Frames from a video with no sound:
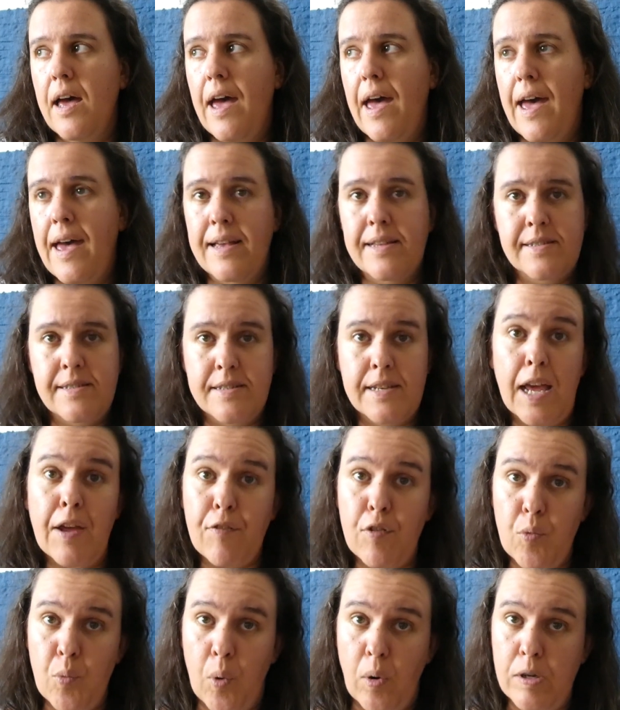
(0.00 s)
asked
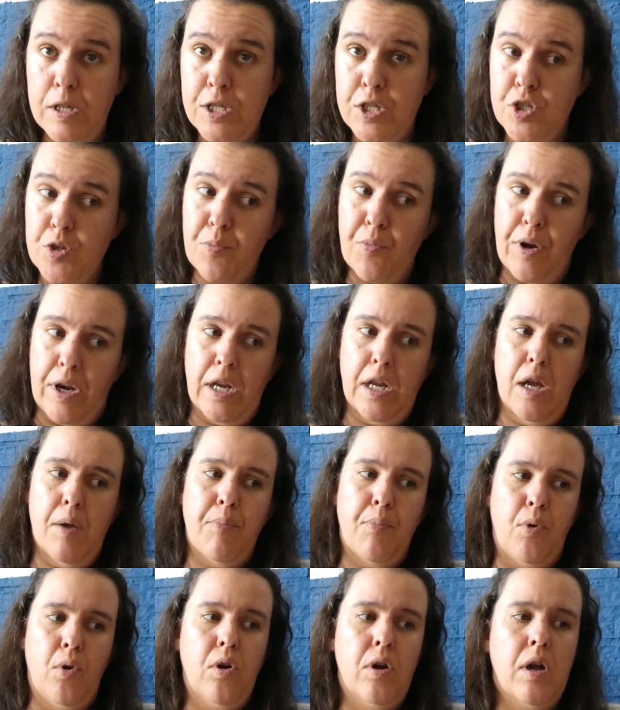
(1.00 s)
everyone to bring a
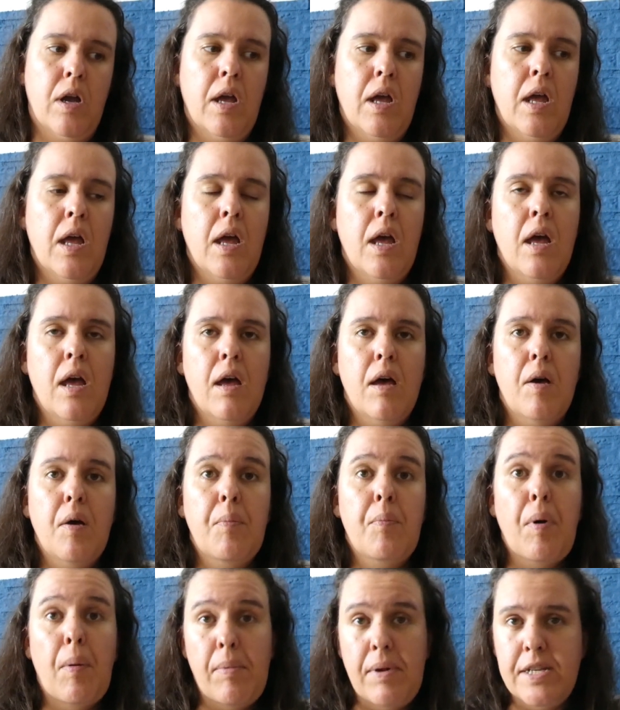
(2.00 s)
book
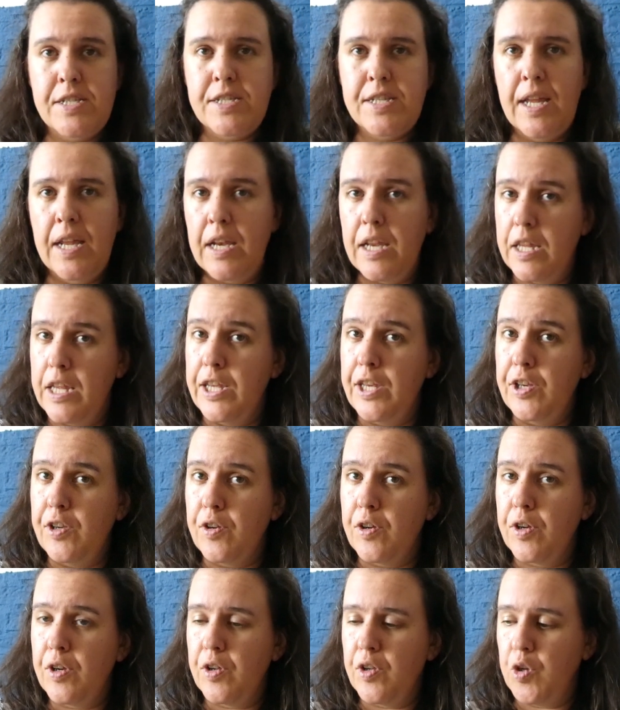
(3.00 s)
published in the
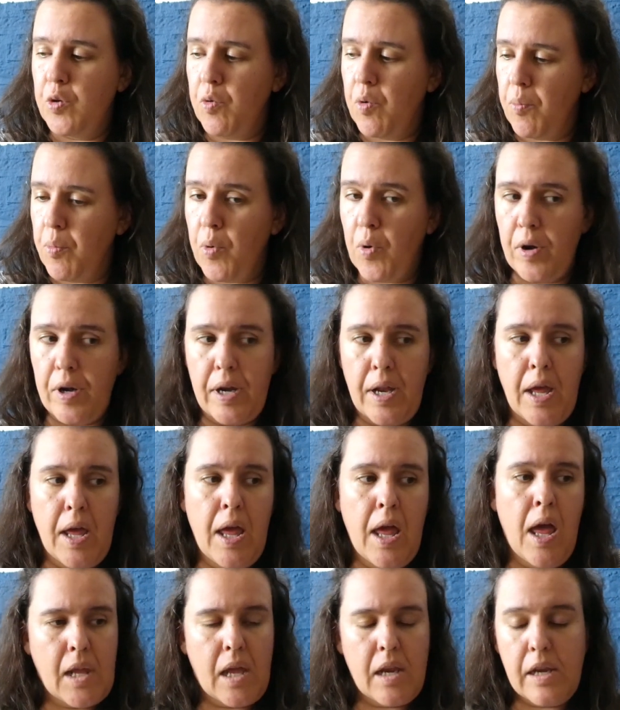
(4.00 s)
year you were born.
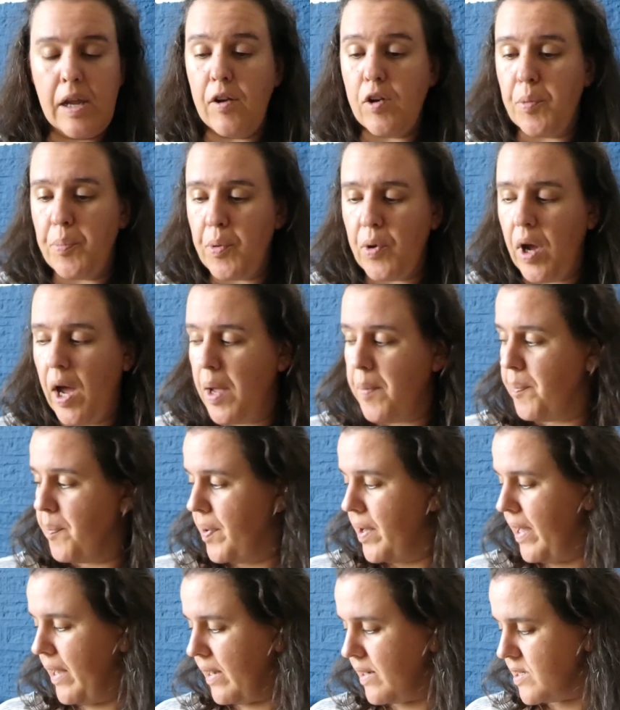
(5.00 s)
Now the book I
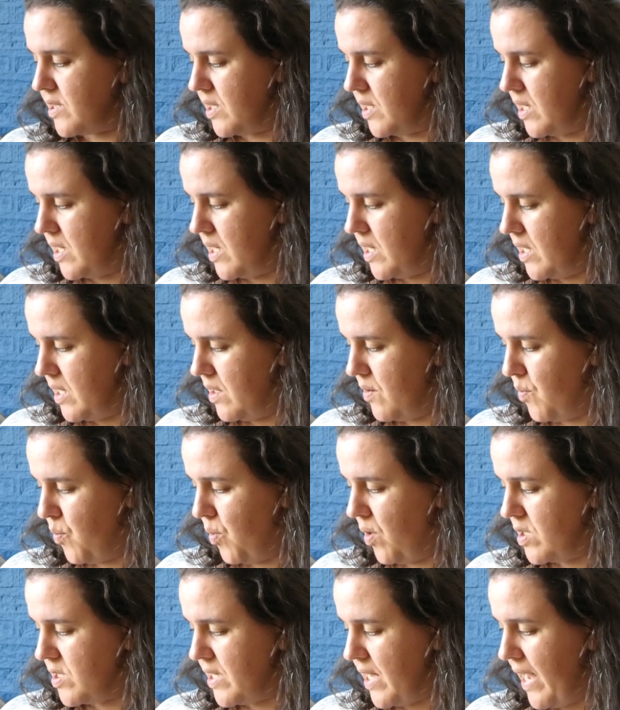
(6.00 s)
picked
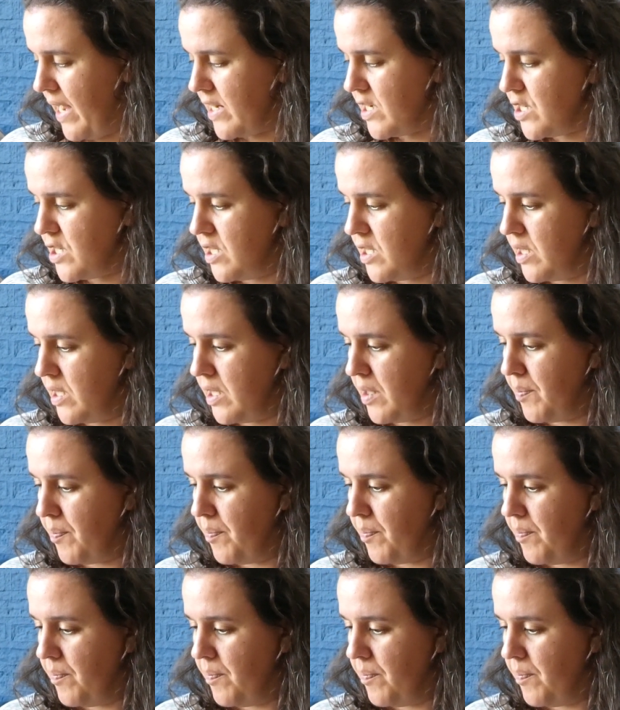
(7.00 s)
was actually,